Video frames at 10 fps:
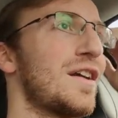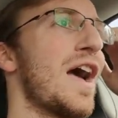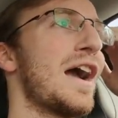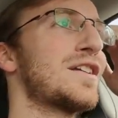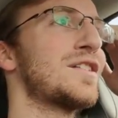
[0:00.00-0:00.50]

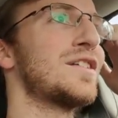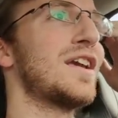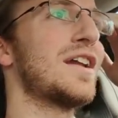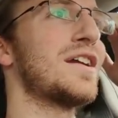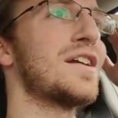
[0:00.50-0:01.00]
actually
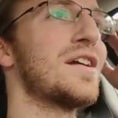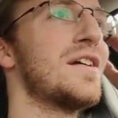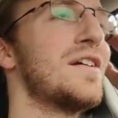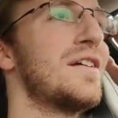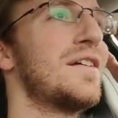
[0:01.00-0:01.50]
getting
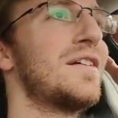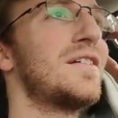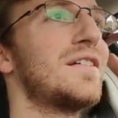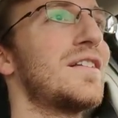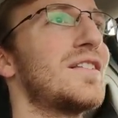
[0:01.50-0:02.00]

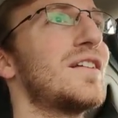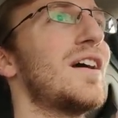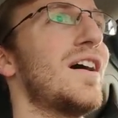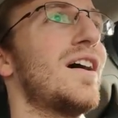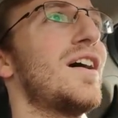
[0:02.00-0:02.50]

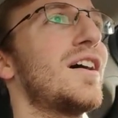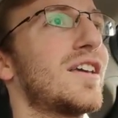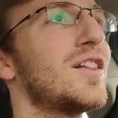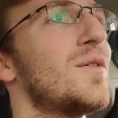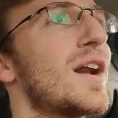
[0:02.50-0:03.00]
a
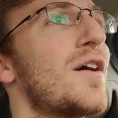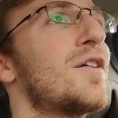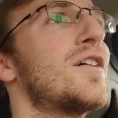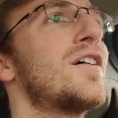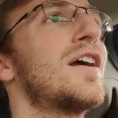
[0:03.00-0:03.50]
kilowatt
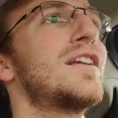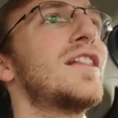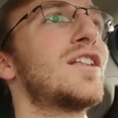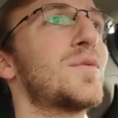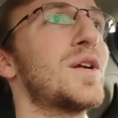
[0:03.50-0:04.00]
hour, I'd get
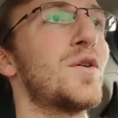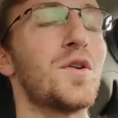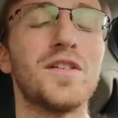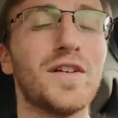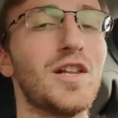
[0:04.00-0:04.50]
like
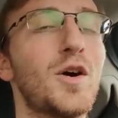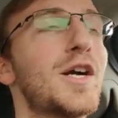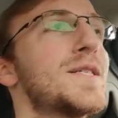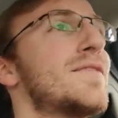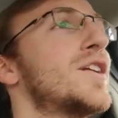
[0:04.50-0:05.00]
3/4 of a kilowatt
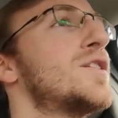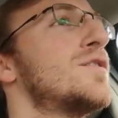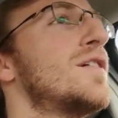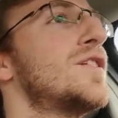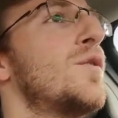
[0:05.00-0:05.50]
hour,
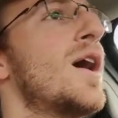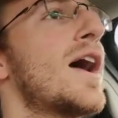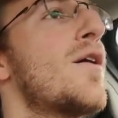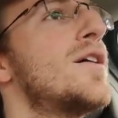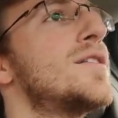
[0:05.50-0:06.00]
750 watt
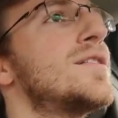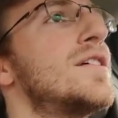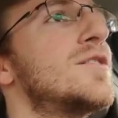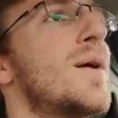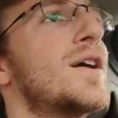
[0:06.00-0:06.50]
hours
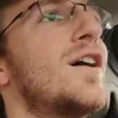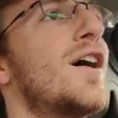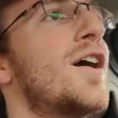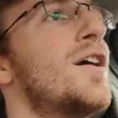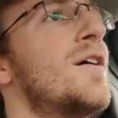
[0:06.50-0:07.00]
into my car.